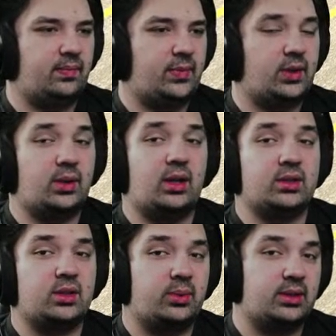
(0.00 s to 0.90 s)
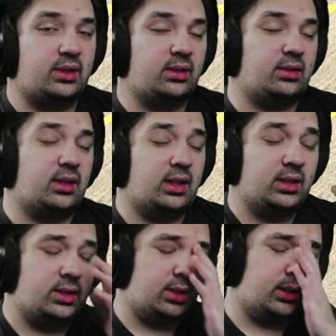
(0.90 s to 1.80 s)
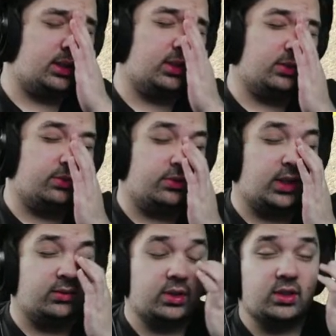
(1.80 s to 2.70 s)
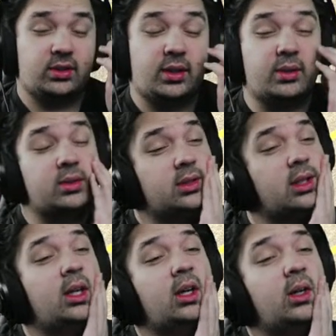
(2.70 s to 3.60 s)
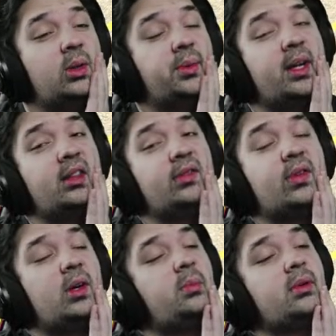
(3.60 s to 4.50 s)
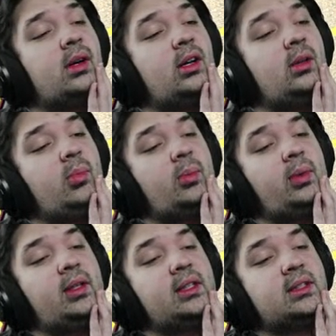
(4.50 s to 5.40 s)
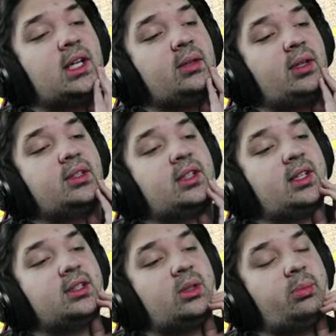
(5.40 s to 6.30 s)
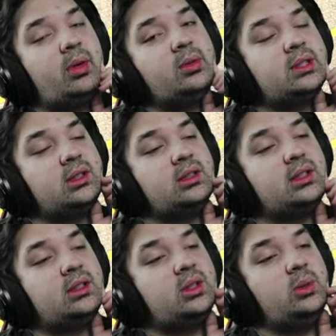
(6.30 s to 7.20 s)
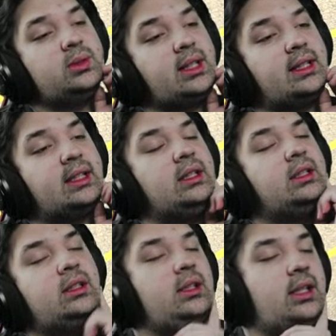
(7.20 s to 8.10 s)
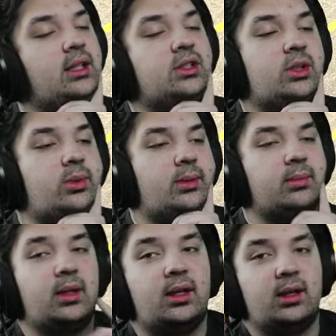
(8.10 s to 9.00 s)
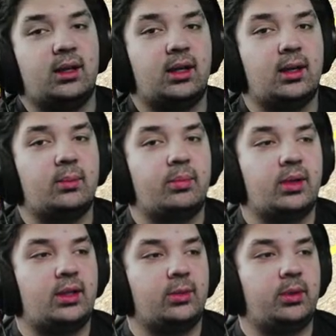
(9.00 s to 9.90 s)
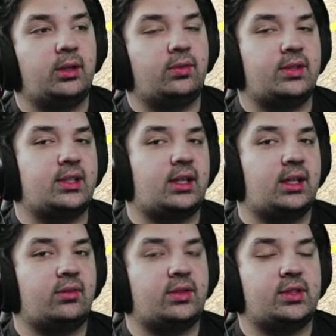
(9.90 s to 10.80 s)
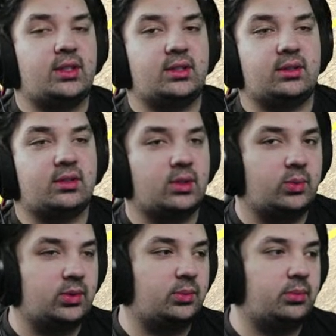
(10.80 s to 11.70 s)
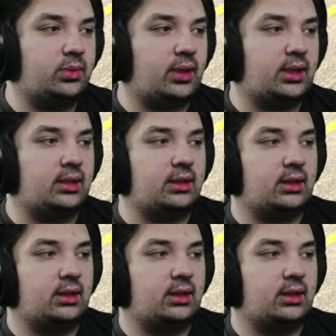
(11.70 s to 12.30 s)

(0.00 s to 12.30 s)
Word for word: there also was another dodge of David Schildhouse, who ran the Fall Brawl, but because iRacing has their Pro Series on a Tuesday night, he can't show up. Um, but he'll be here for the second half of the season, so will Moonhead.